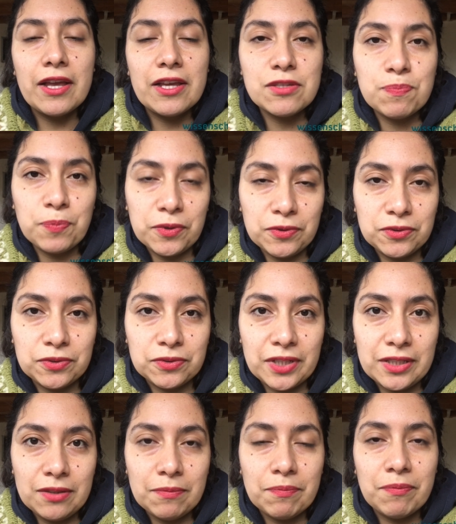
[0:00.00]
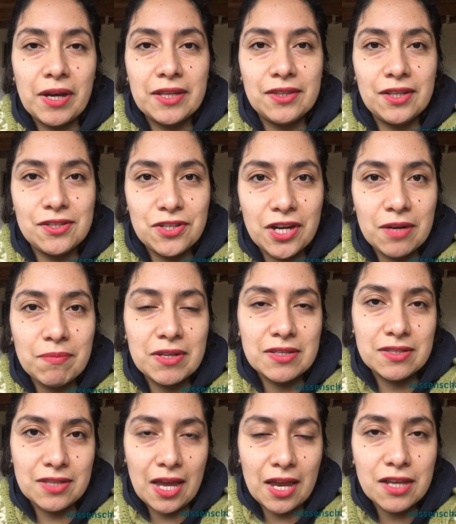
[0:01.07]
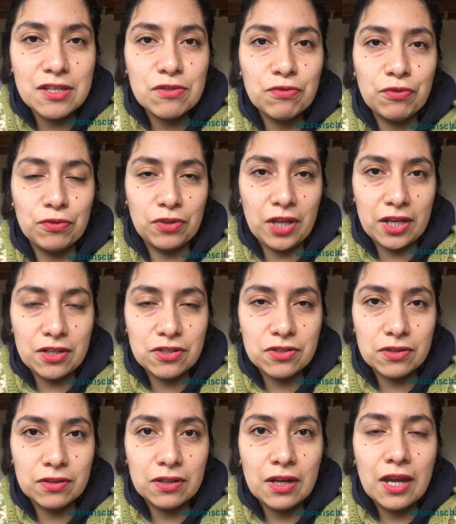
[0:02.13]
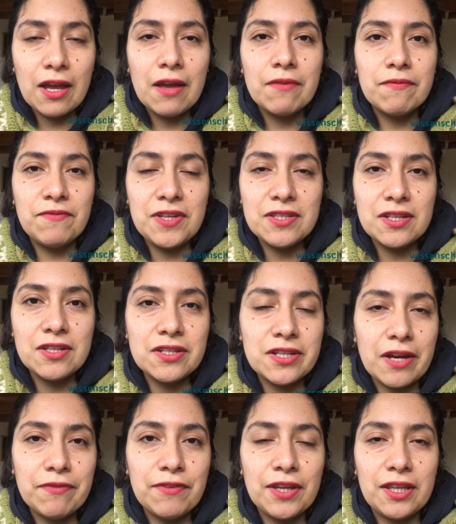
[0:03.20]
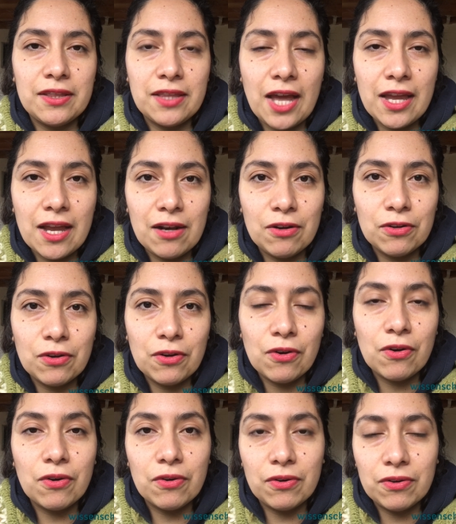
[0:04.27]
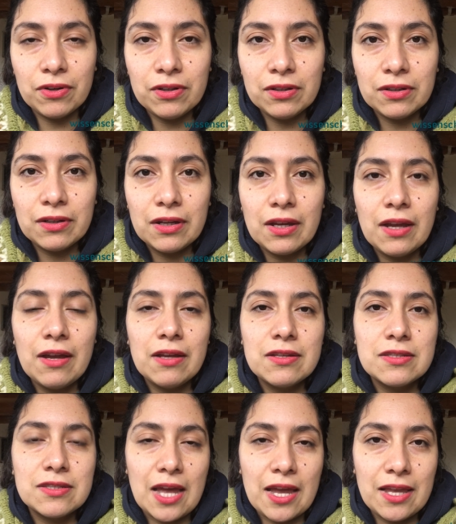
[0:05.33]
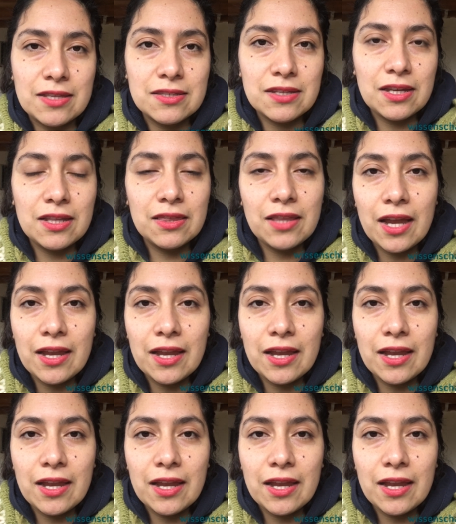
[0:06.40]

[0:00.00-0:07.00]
sponsored by the German Science Foundation Wissenschaft im Dialog or Science in